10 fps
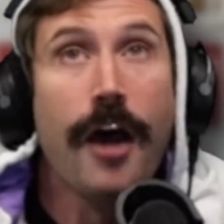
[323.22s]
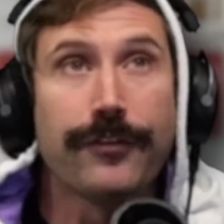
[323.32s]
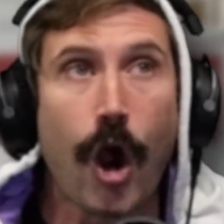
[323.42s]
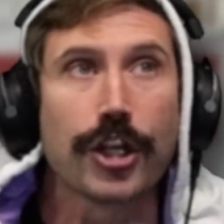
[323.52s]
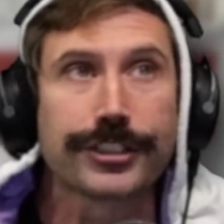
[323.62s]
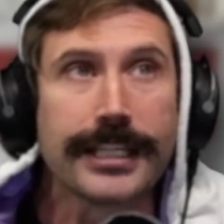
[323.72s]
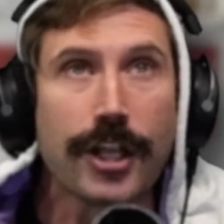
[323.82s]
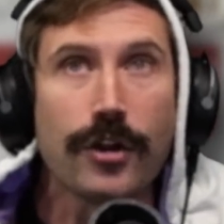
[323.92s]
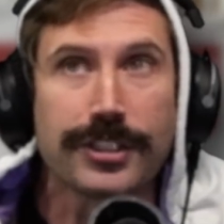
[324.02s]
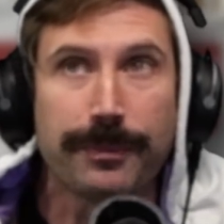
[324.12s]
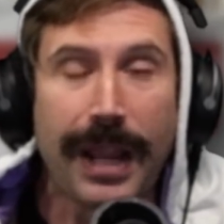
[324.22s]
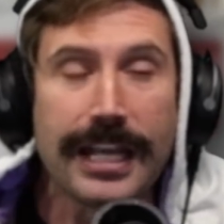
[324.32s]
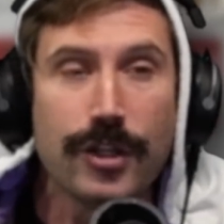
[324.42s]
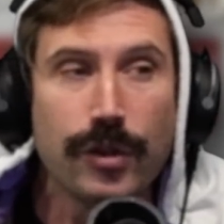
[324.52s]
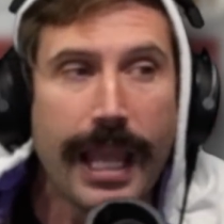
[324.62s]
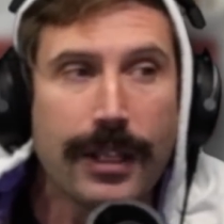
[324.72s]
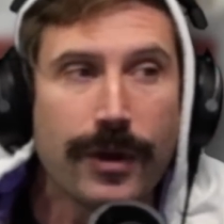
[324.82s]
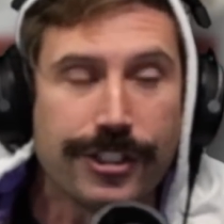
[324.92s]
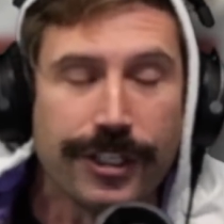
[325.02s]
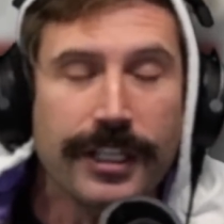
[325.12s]
Of course I don't. It's brand new
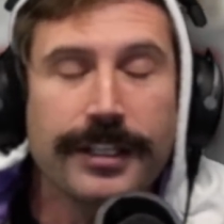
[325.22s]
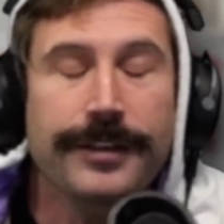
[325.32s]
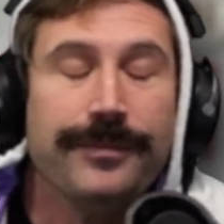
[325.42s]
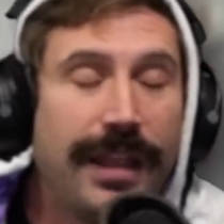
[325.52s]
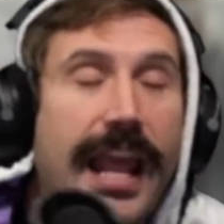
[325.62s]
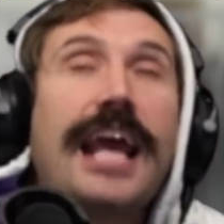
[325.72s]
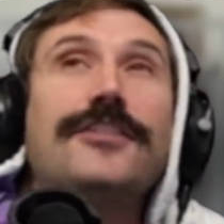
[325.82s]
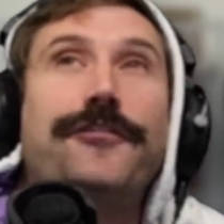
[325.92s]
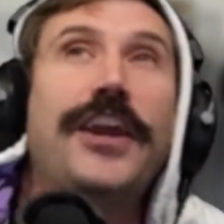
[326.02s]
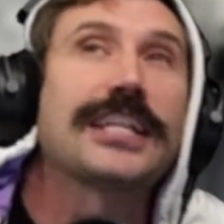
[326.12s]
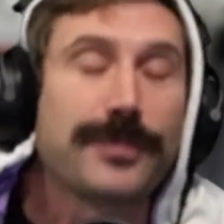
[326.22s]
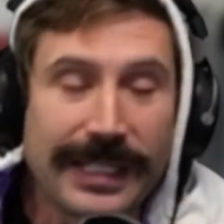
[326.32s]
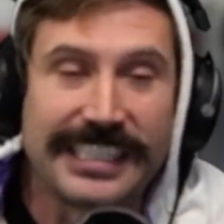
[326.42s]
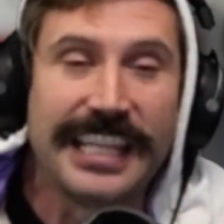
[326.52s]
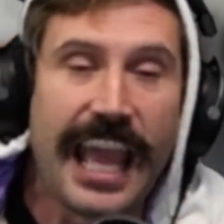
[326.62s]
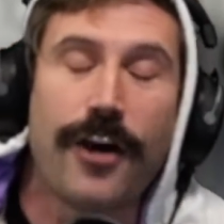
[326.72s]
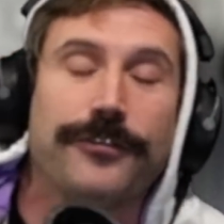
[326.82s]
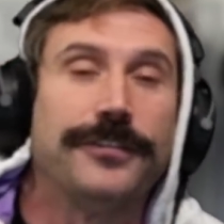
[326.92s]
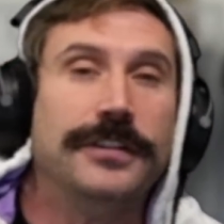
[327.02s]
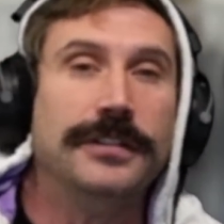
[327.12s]
language that I had to fix
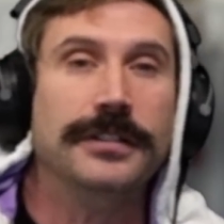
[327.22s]
myself.